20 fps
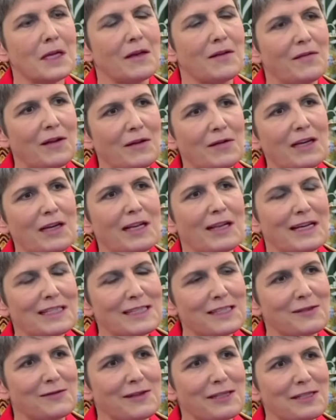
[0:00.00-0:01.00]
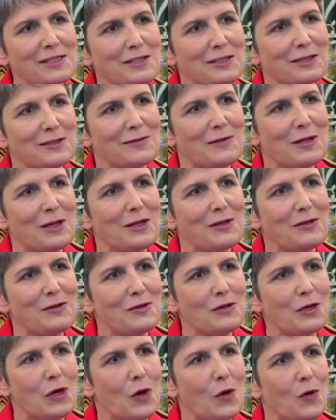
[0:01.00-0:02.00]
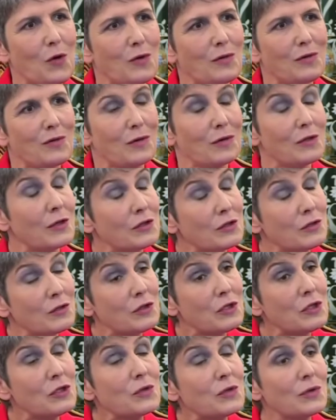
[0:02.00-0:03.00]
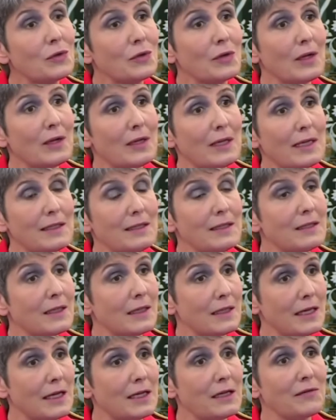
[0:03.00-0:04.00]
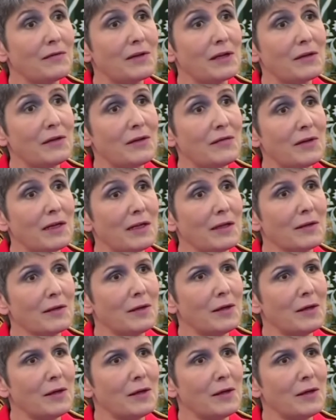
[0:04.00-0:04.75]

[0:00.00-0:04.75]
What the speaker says: Very last question. You knew Lady Diana very well.